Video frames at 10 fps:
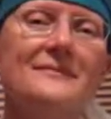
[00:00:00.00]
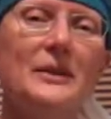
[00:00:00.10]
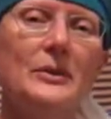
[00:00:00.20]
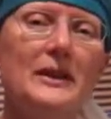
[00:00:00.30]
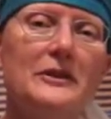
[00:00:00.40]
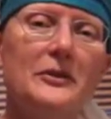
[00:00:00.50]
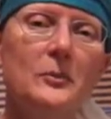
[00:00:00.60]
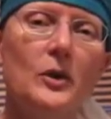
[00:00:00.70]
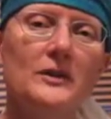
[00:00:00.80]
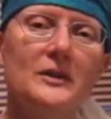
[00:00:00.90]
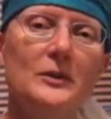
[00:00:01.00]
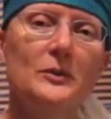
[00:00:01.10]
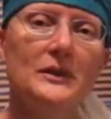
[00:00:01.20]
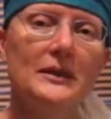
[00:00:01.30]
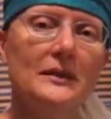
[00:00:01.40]
Greetings from Mark's Saloon
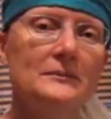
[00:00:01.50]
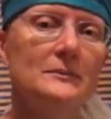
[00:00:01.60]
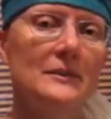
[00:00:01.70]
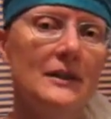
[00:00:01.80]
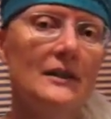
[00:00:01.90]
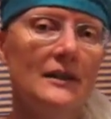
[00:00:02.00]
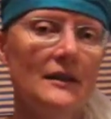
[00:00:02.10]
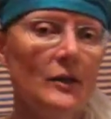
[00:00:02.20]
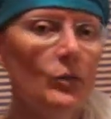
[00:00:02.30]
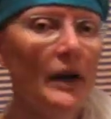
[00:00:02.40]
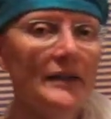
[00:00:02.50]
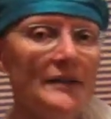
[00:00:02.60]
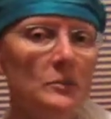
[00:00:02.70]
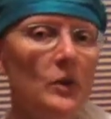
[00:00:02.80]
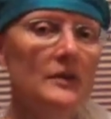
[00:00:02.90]
here. Why is
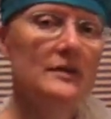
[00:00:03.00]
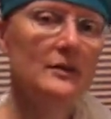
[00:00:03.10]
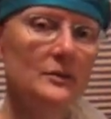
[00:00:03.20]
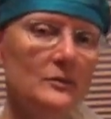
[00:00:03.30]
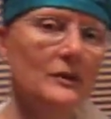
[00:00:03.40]
it Mark's Saloon?